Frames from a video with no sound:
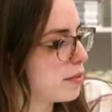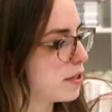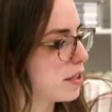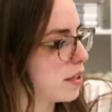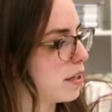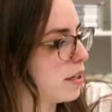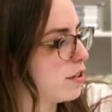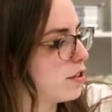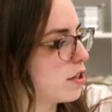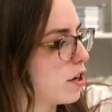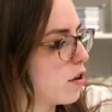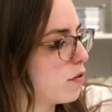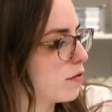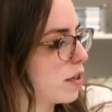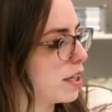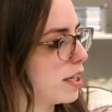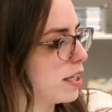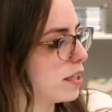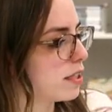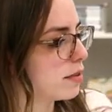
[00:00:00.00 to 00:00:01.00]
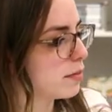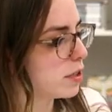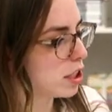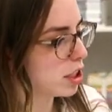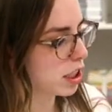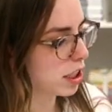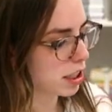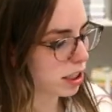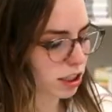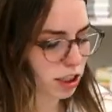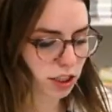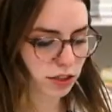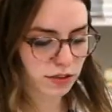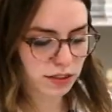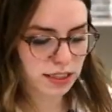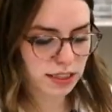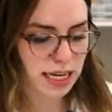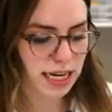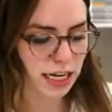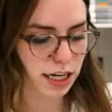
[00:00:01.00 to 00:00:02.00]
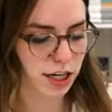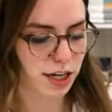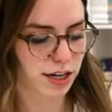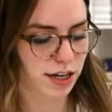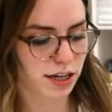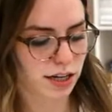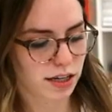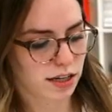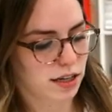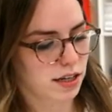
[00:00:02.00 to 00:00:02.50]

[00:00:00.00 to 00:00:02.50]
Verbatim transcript: so you don't run into machine issues later.